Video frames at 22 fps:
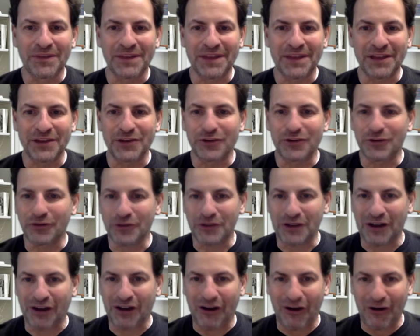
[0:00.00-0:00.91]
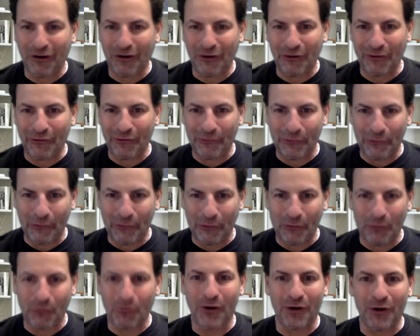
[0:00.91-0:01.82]
in your car,
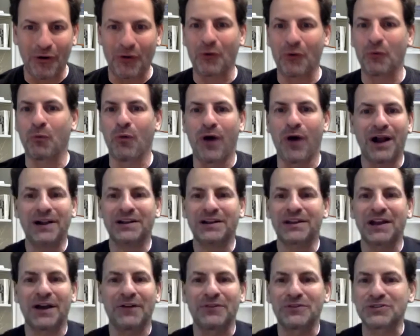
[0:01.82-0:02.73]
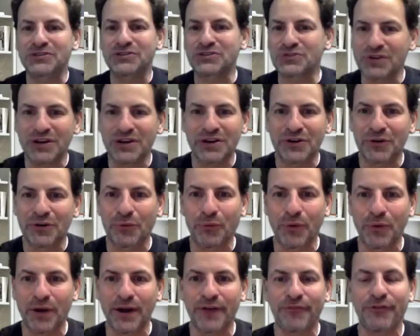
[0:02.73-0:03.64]
or walk down the street, or
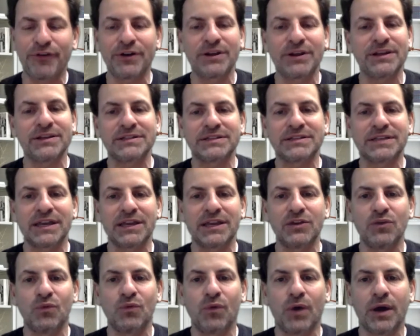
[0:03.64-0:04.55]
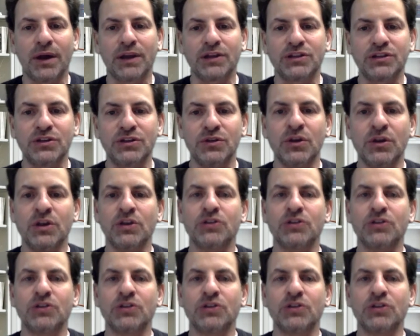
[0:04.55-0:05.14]
whatever it is that you want to do?